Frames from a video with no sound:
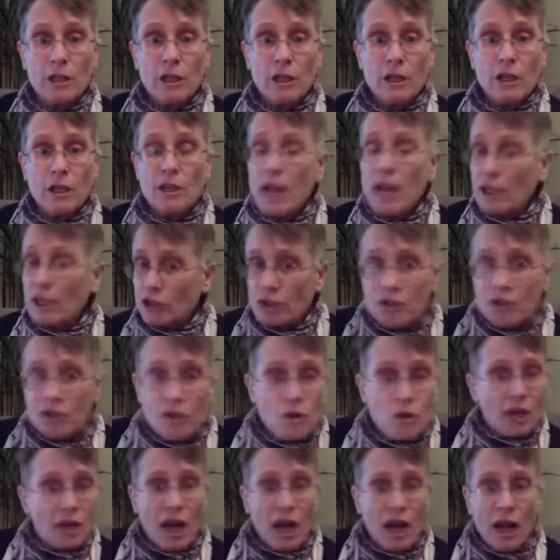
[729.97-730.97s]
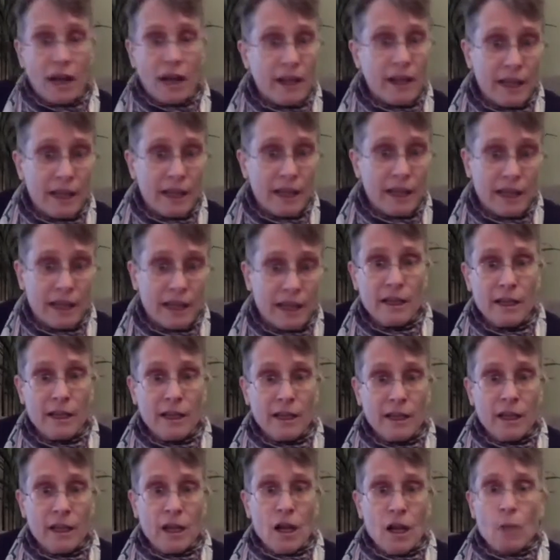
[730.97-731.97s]
Not just you and I,
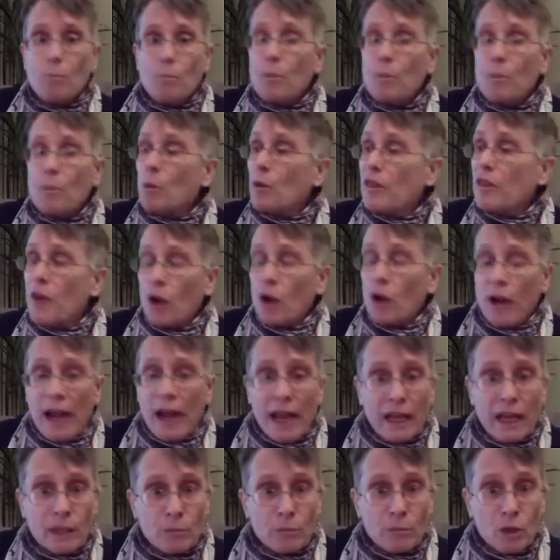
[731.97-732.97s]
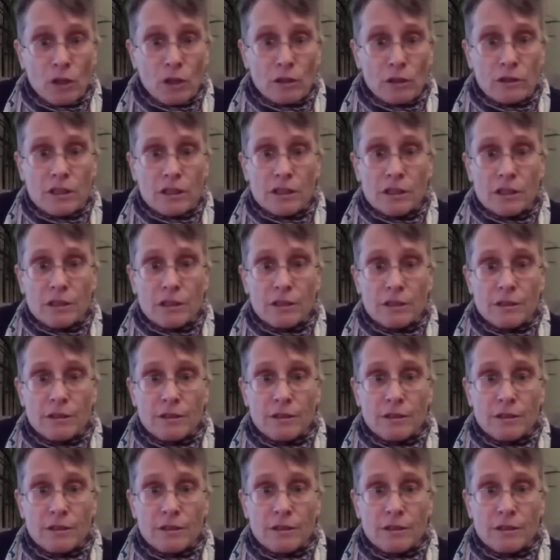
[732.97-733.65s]
but with our animals,